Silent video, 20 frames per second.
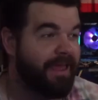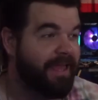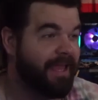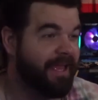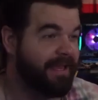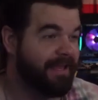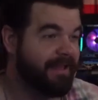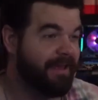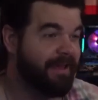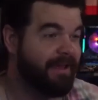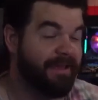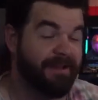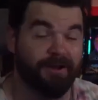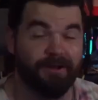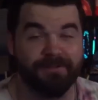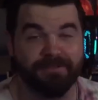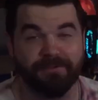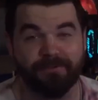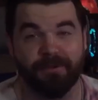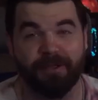and it
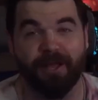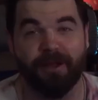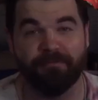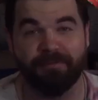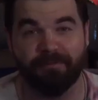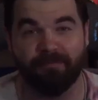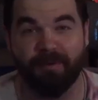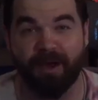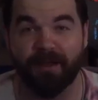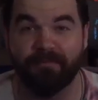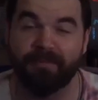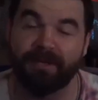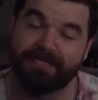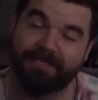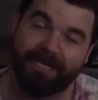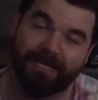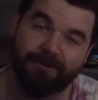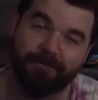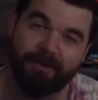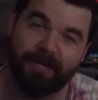also will help him mod my
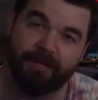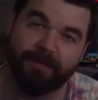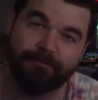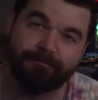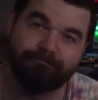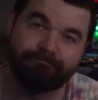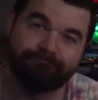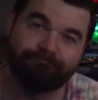channel better.